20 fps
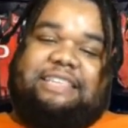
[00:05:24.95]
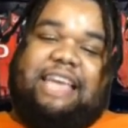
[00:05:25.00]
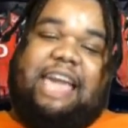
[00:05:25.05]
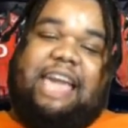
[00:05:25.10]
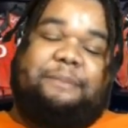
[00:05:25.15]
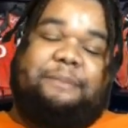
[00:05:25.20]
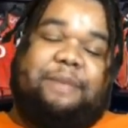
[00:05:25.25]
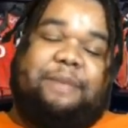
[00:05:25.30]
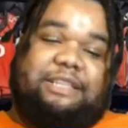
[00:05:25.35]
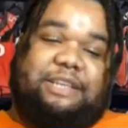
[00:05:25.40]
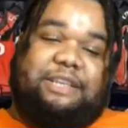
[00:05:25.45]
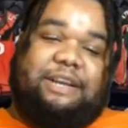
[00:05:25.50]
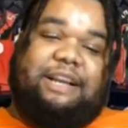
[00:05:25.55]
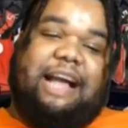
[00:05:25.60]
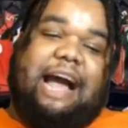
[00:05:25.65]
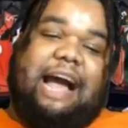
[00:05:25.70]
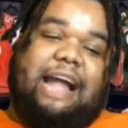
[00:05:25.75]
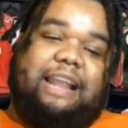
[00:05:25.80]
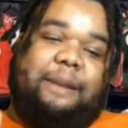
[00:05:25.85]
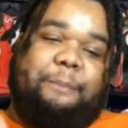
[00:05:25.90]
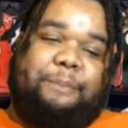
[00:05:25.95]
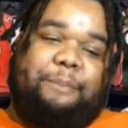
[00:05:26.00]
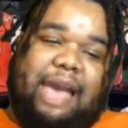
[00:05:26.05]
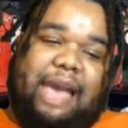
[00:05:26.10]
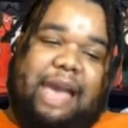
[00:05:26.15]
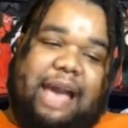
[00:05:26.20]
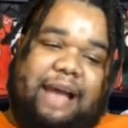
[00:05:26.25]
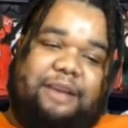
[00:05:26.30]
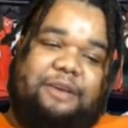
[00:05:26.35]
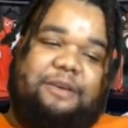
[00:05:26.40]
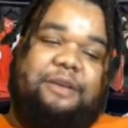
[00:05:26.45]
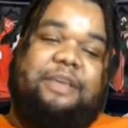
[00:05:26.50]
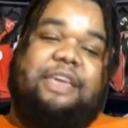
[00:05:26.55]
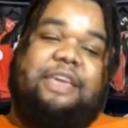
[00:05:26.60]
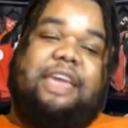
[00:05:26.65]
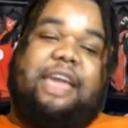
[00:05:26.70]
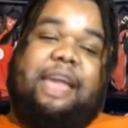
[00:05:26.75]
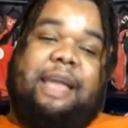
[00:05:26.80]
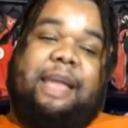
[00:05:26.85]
Saban took out the paddles?